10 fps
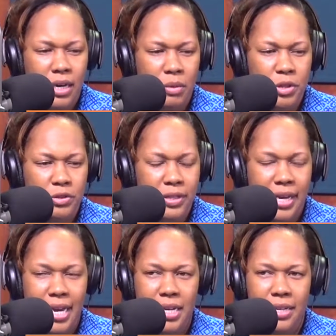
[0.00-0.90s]
We treat
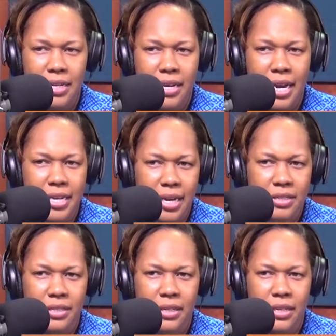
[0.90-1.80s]
ADD,
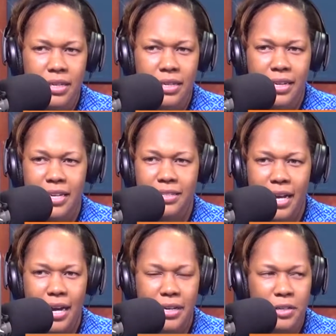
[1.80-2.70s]
ADHD,
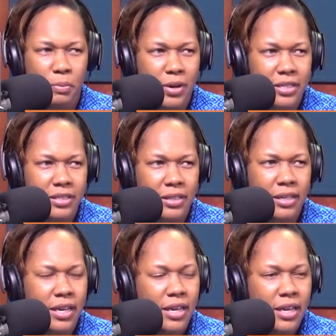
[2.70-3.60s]
anxiety, depression,
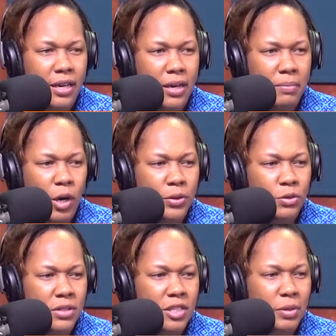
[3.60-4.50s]
all
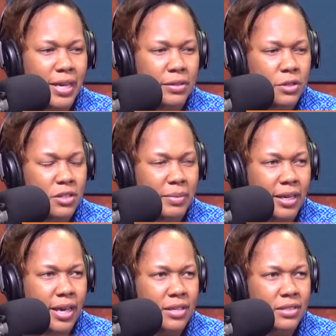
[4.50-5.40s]
those things without the use of
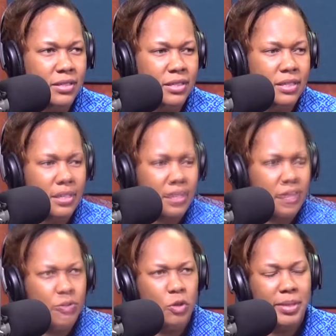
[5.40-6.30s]
medications. So
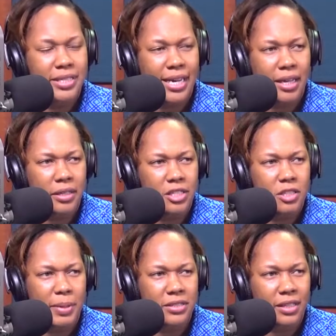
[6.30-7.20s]
New Mentality
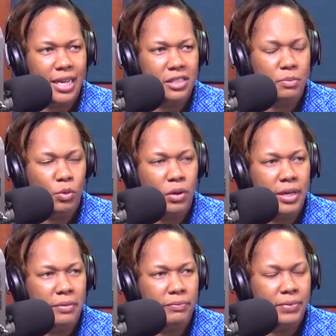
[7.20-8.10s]
specializes more
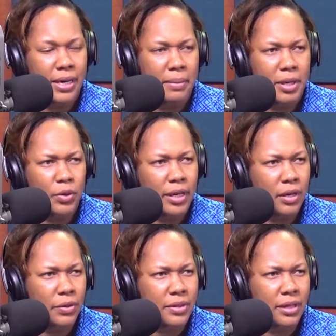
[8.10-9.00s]
in mental
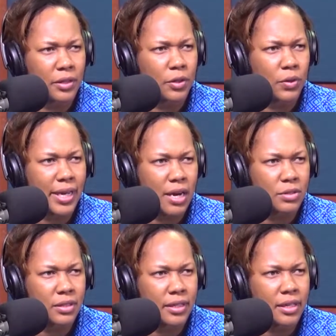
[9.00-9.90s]
health and clinical
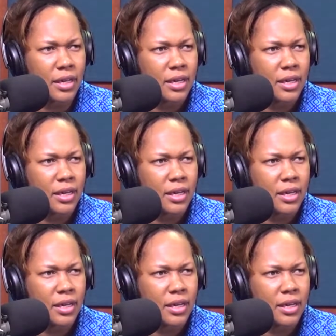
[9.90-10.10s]
counseling.